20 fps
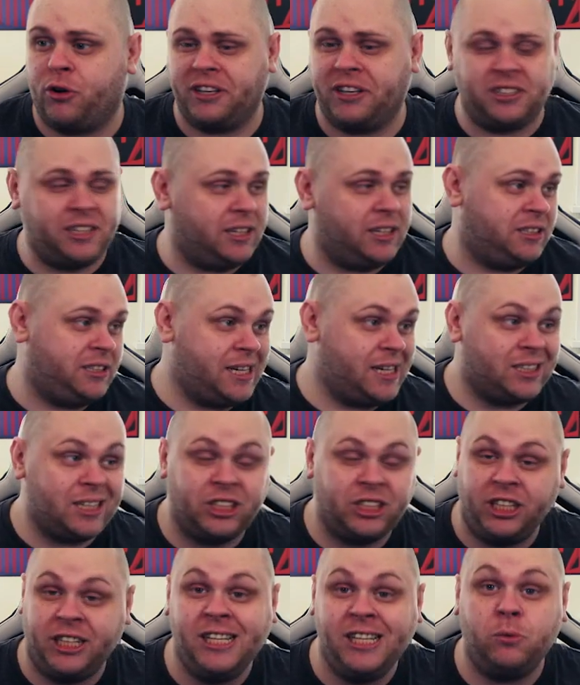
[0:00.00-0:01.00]
day today. It's
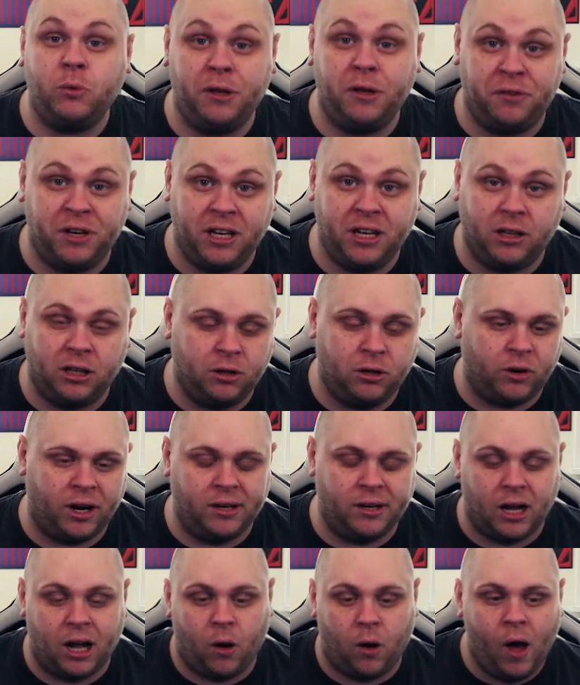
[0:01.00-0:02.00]
actually heat wave in England right
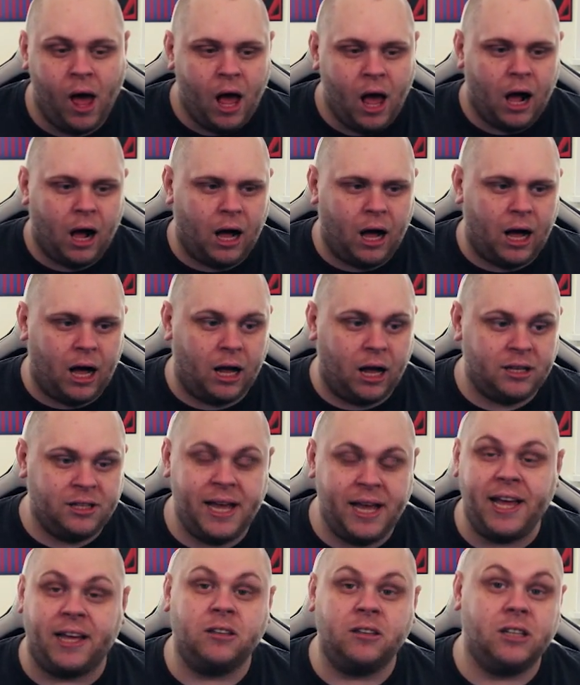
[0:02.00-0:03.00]
now. Uh, yeah,
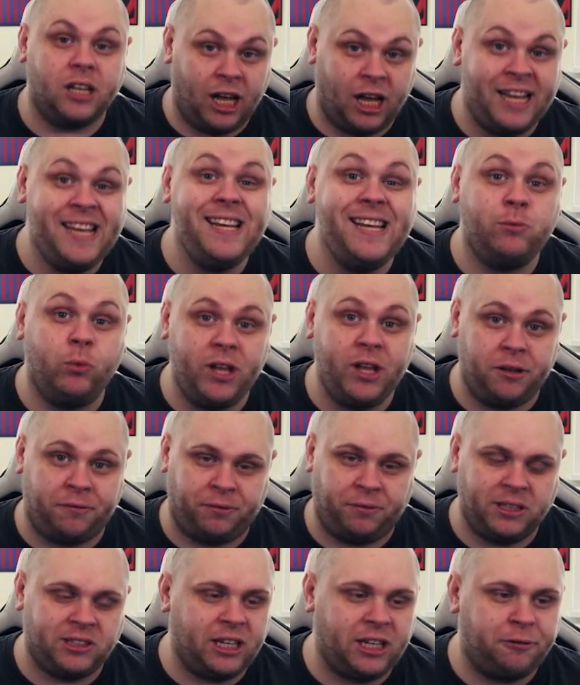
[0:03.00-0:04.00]
a heat wave.
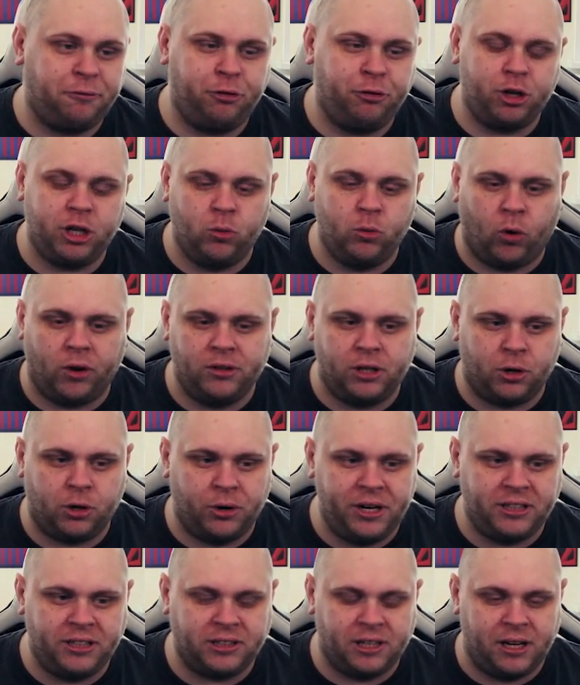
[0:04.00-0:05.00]
It's like 31
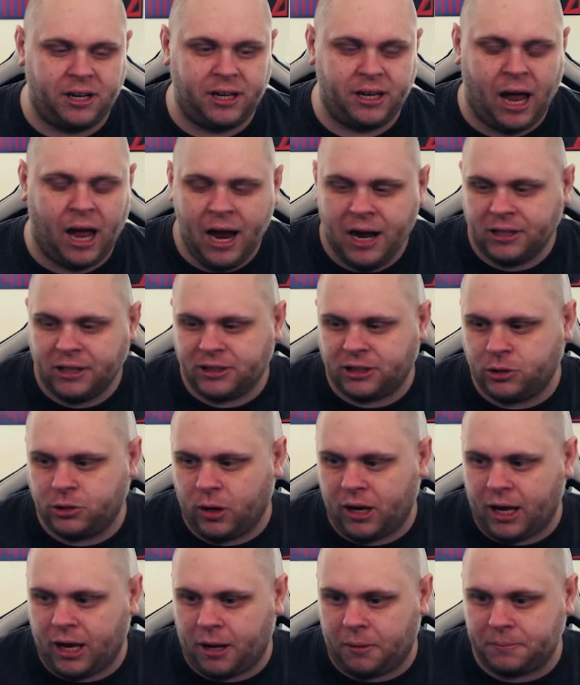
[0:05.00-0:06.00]
degrees today. So
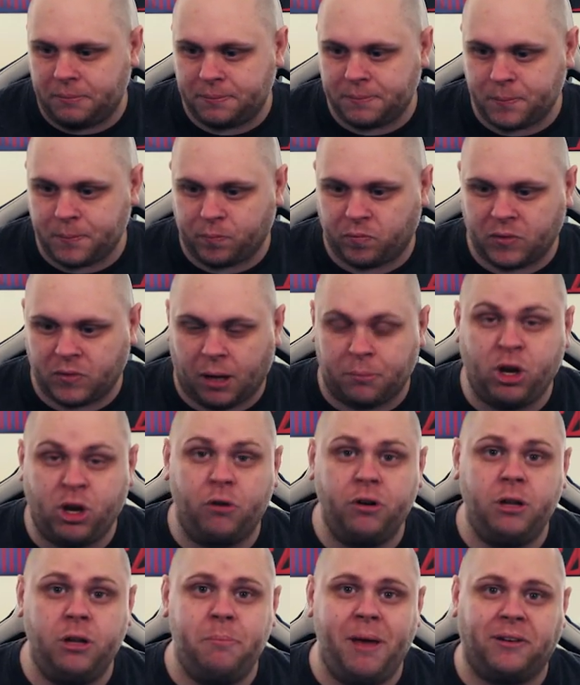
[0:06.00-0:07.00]
um, I'm
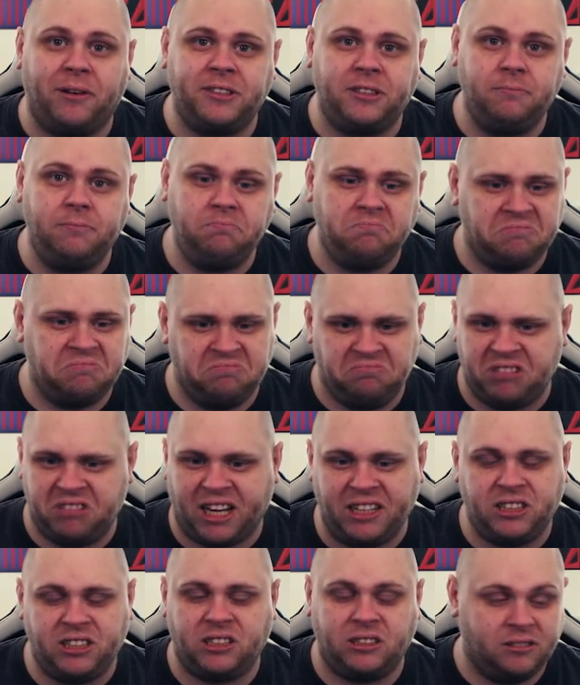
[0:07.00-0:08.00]
currently melting. Hmm,
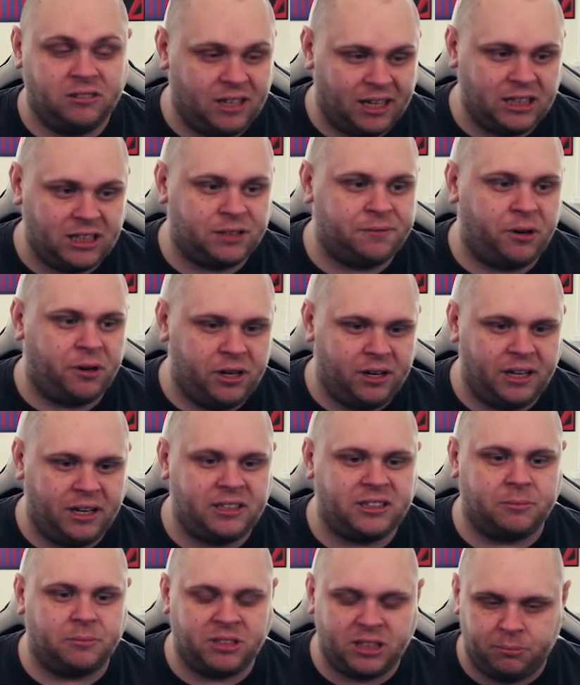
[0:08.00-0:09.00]
nice, nice, very nice.
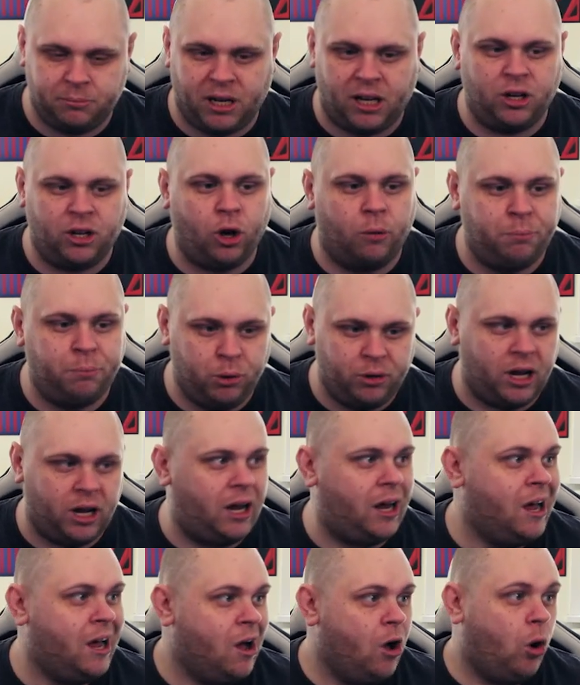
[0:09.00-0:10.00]
I'm sitting behind a computer
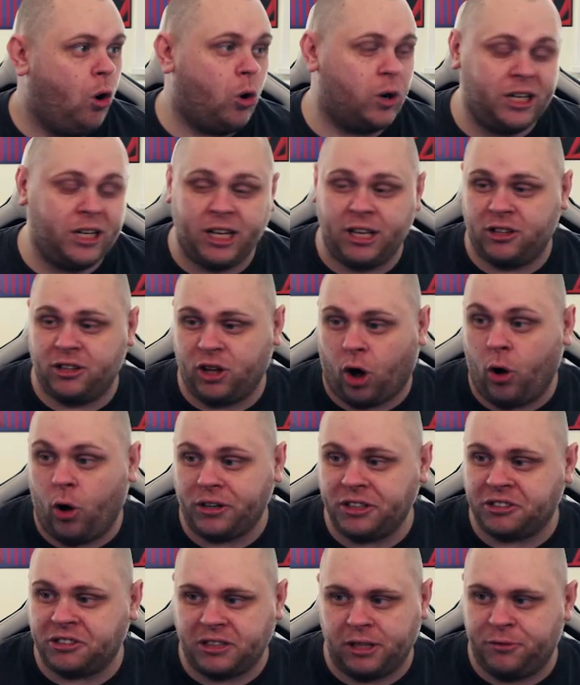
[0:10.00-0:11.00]
on a, the
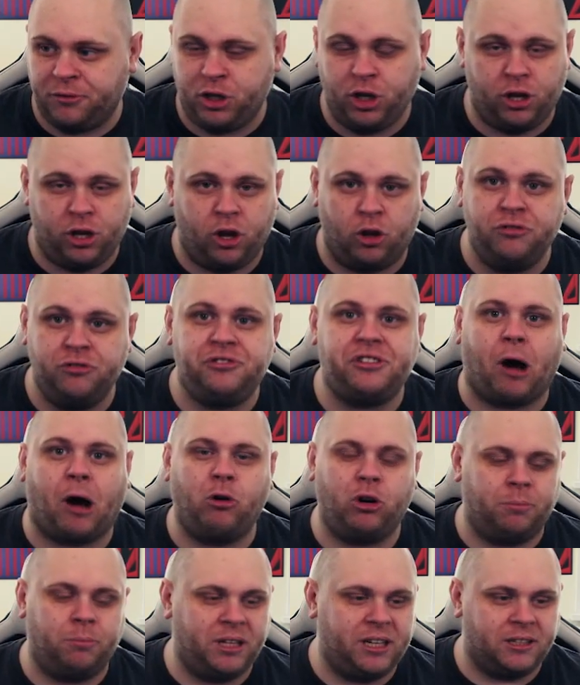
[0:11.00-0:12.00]
hottest day of the year,
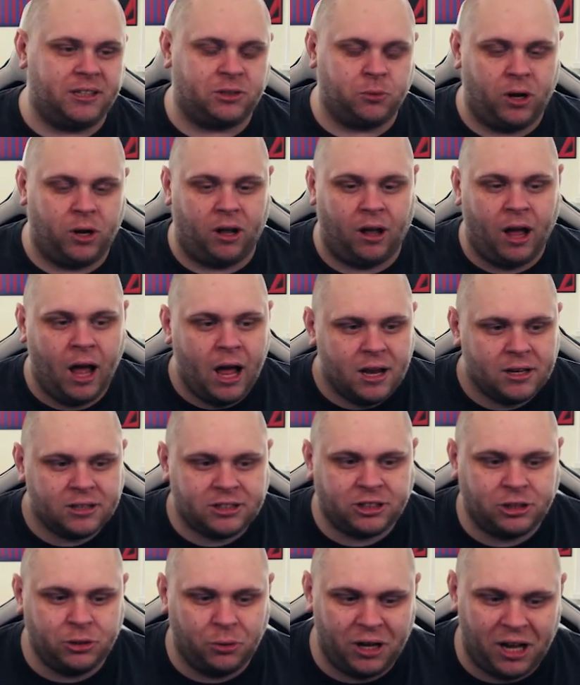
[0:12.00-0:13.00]
undoubtedly as well.
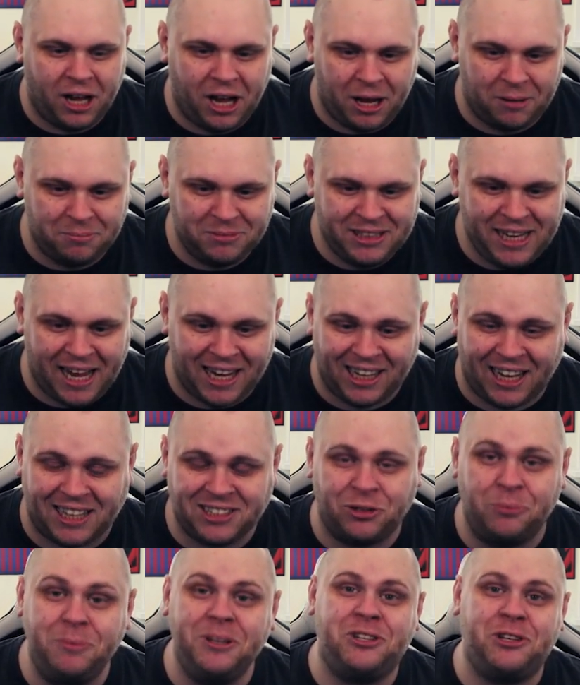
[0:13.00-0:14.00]
So um, yeah, lads, I
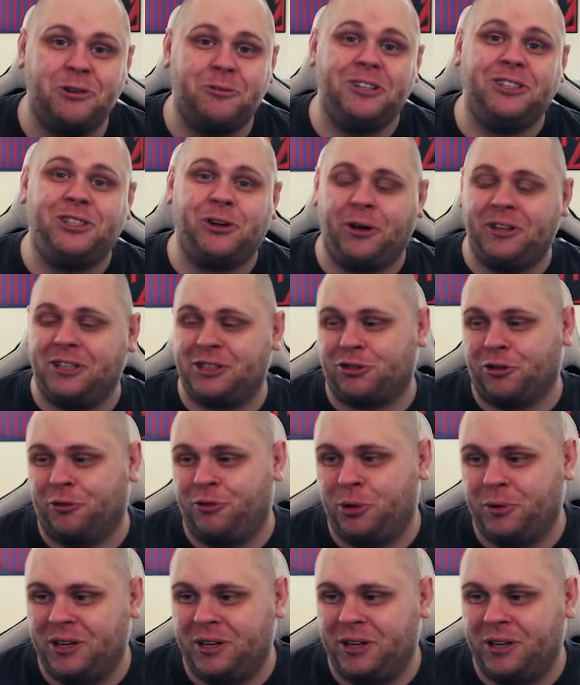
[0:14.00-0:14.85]
hope you do enjoy this review. It